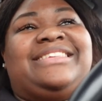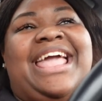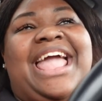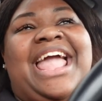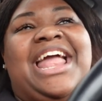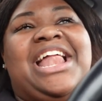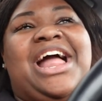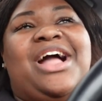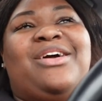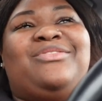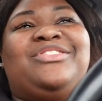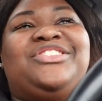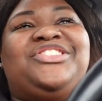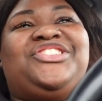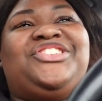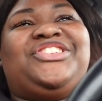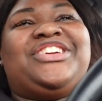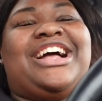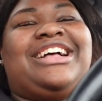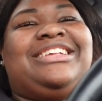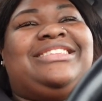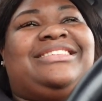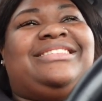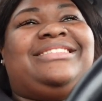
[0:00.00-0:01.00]
And I was
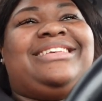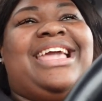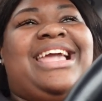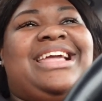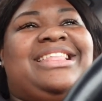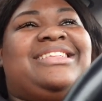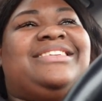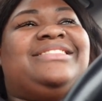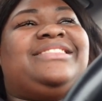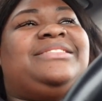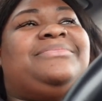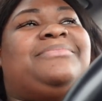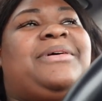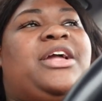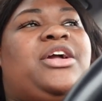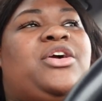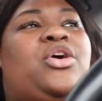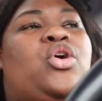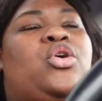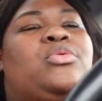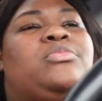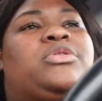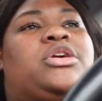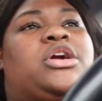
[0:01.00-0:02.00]
just saying this to my
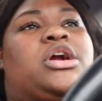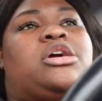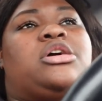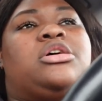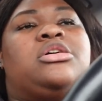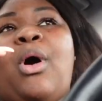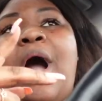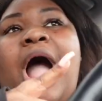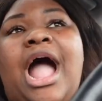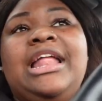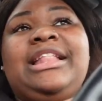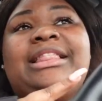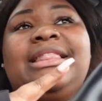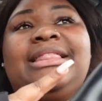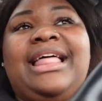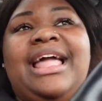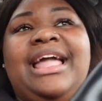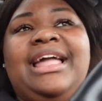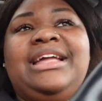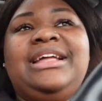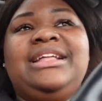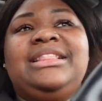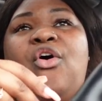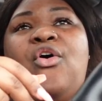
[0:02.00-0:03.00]
homegirl. Wide
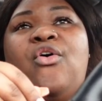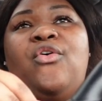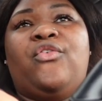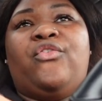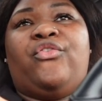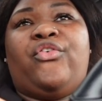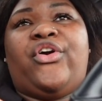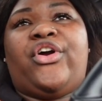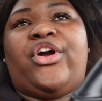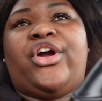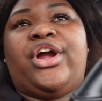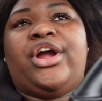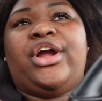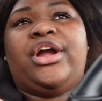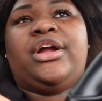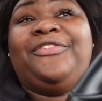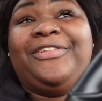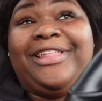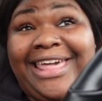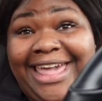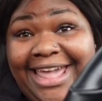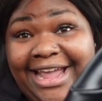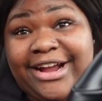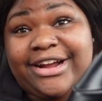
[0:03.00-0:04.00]
length over
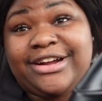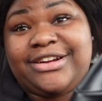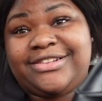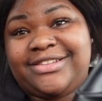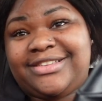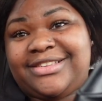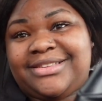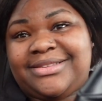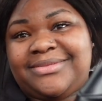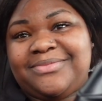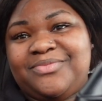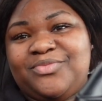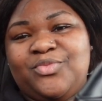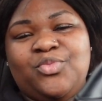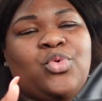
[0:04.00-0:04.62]
flares.